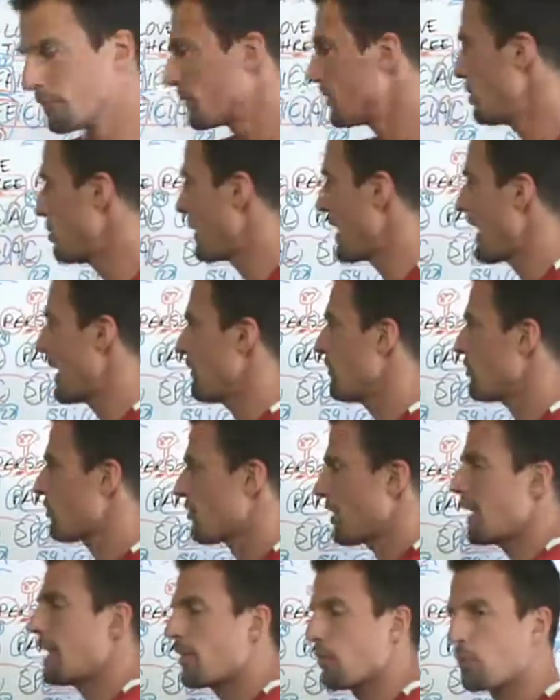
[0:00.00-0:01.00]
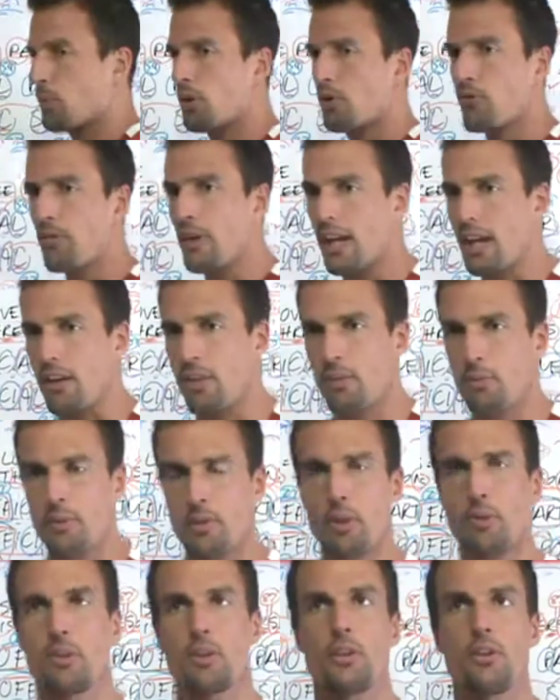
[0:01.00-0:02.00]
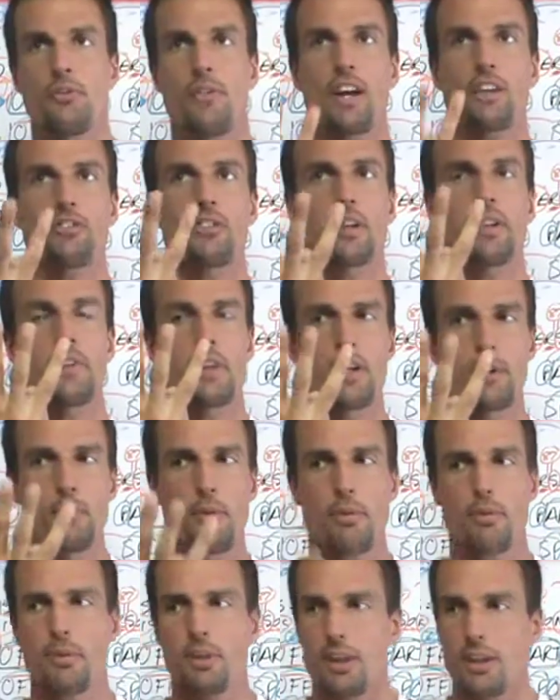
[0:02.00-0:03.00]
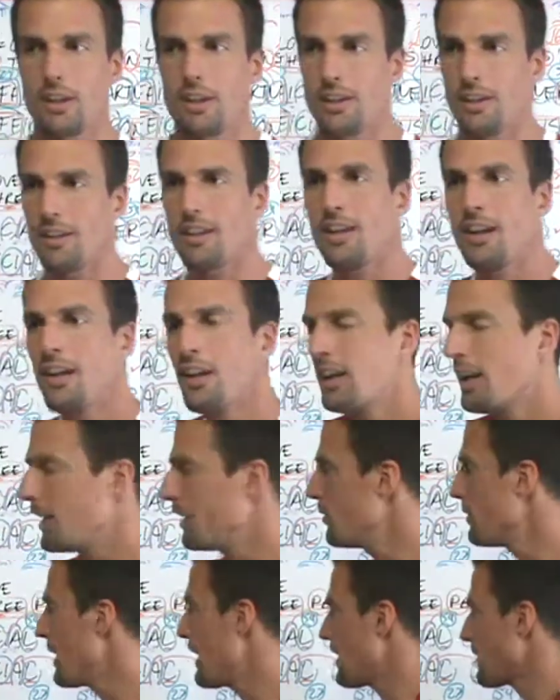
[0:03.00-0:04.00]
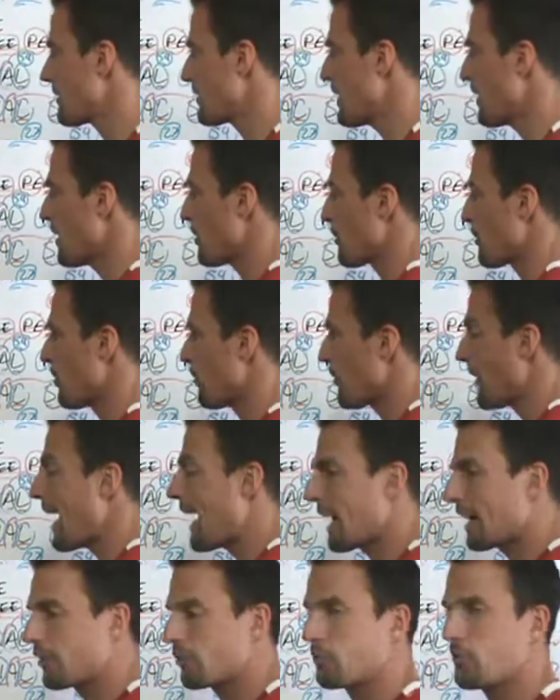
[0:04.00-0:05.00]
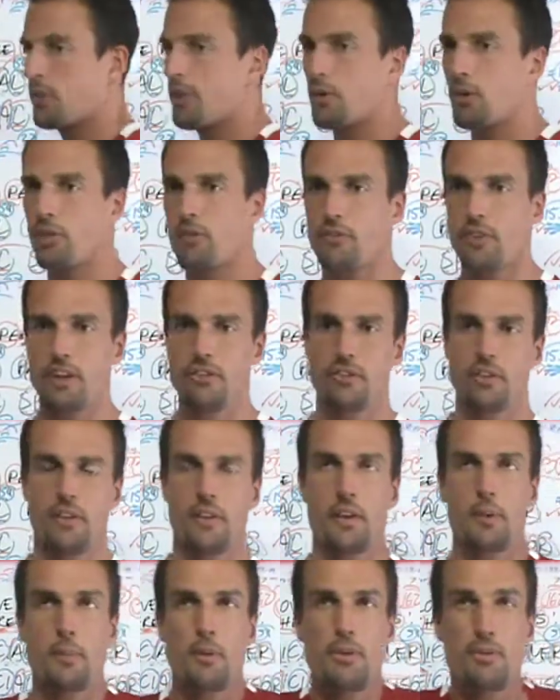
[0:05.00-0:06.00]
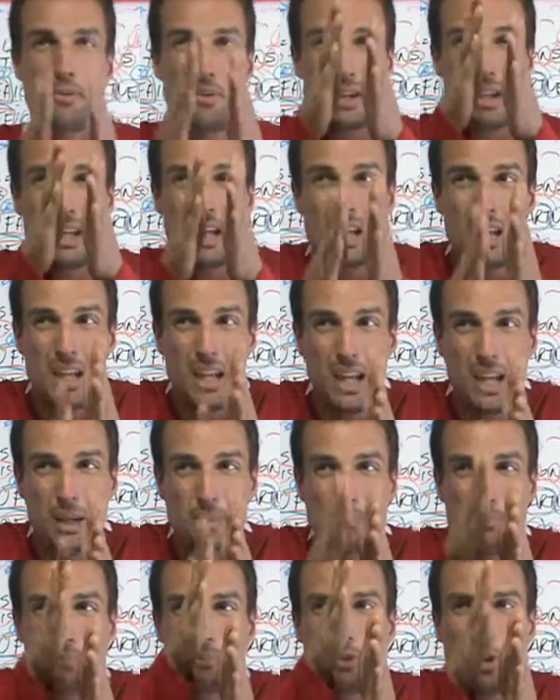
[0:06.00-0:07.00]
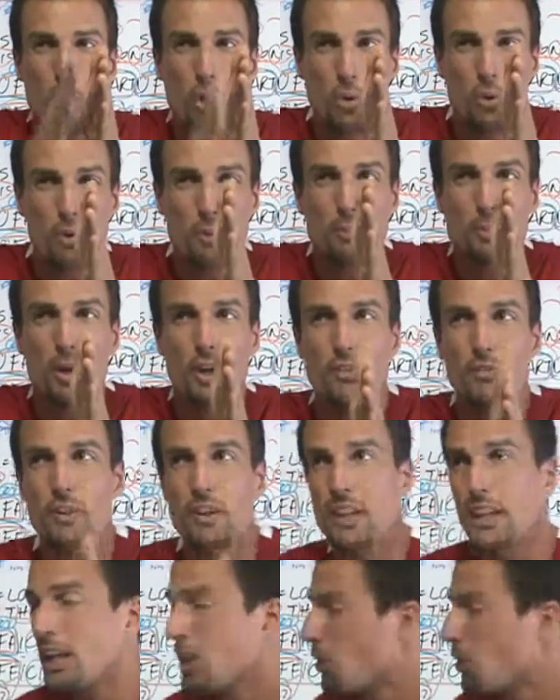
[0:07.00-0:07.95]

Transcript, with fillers: You can't even say the word faith without confessing the number three. And you can't say the word facts without confessing the number three in total perfect